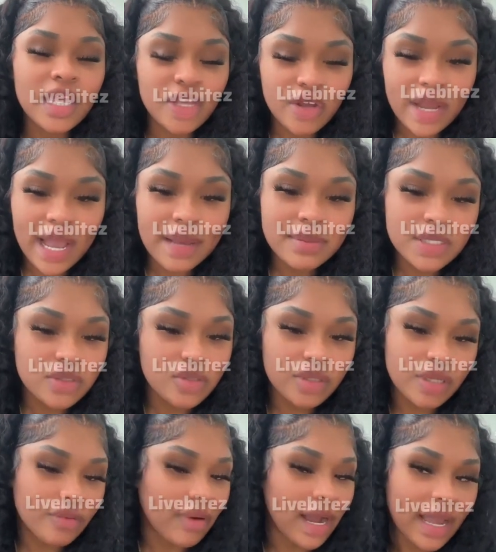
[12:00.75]
You're
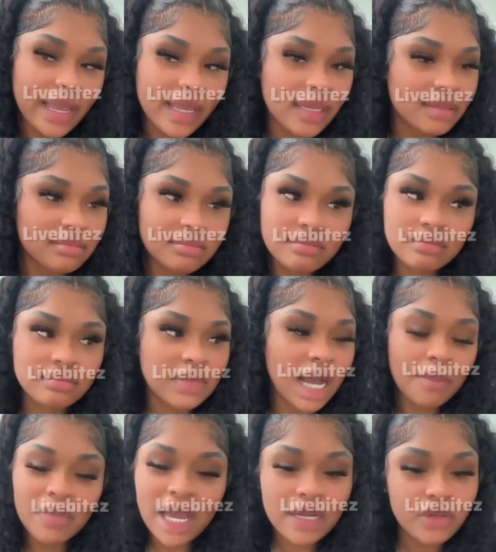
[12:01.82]
absolutely right.
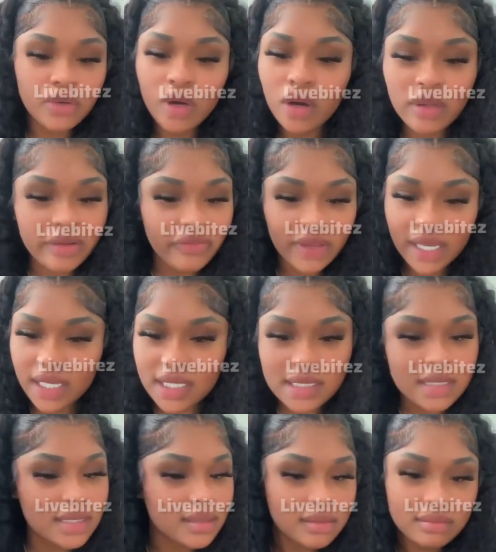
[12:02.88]
I'm not doing
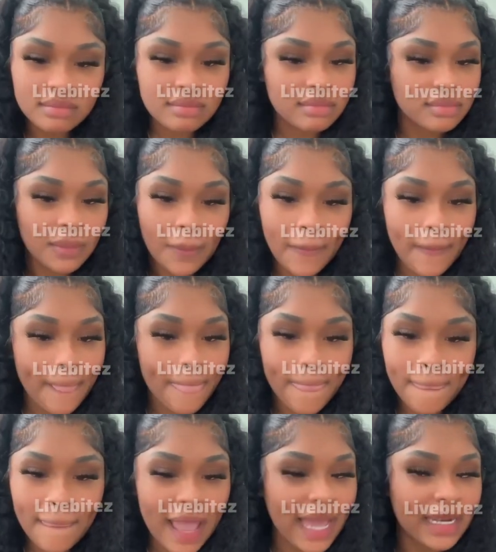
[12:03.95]
OnlyFans.
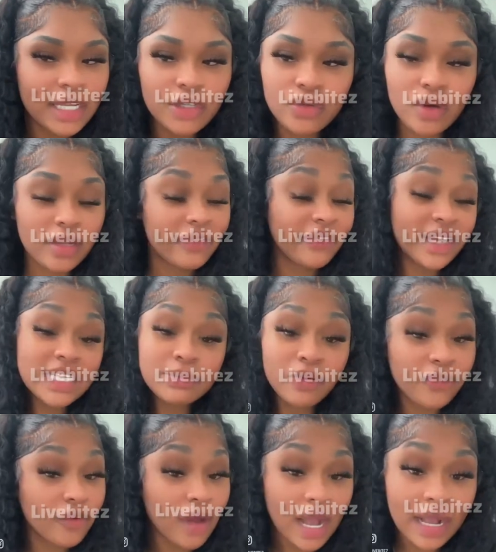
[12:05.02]
I didn't do OnlyFans
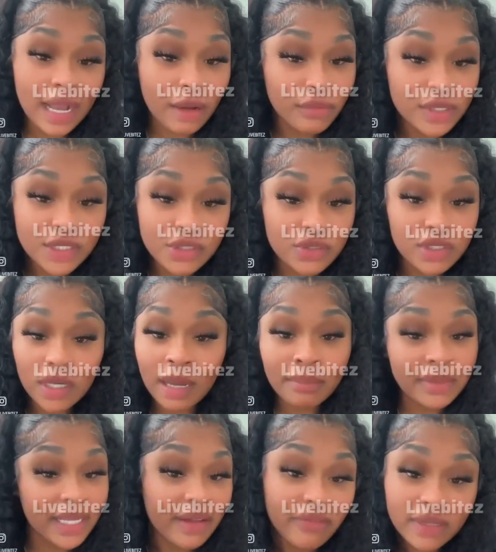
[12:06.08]
before I got with you, so
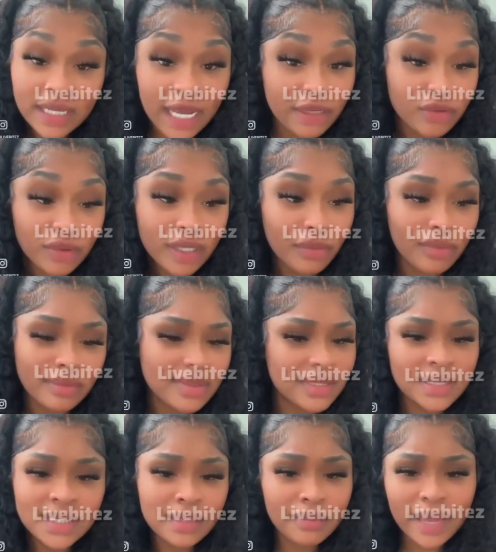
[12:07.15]
I'm definitely not doing it
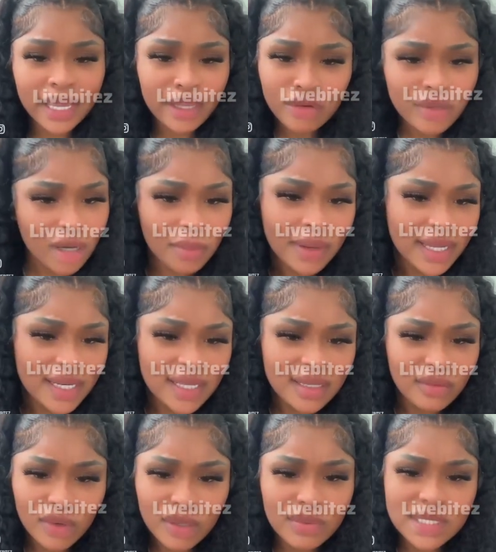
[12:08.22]
to make you no
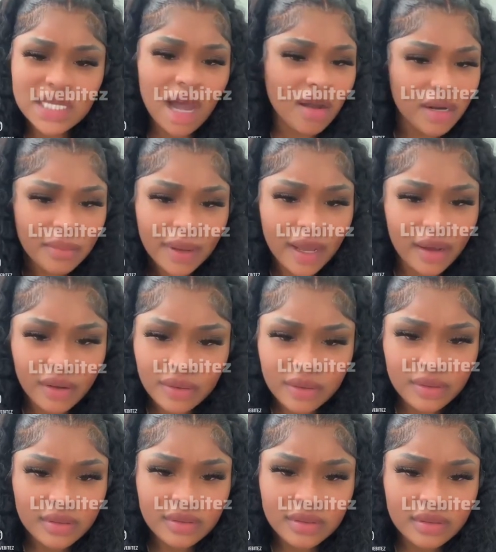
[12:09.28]
money. What are we talking about?
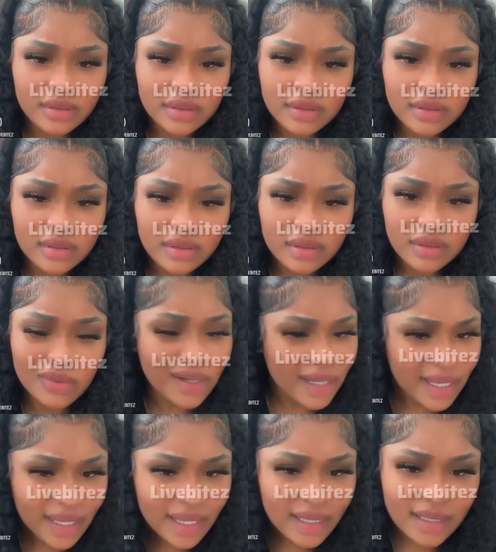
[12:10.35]

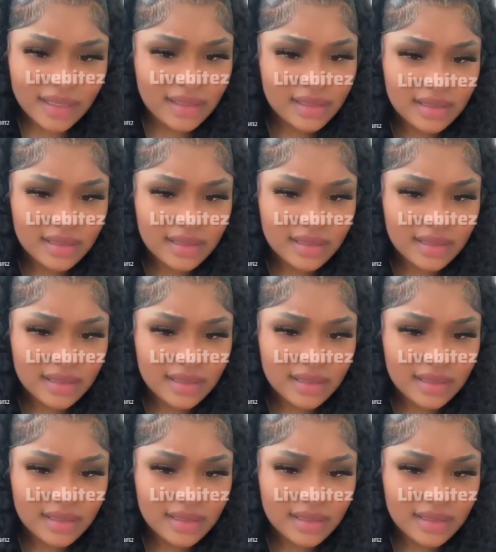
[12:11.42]
What?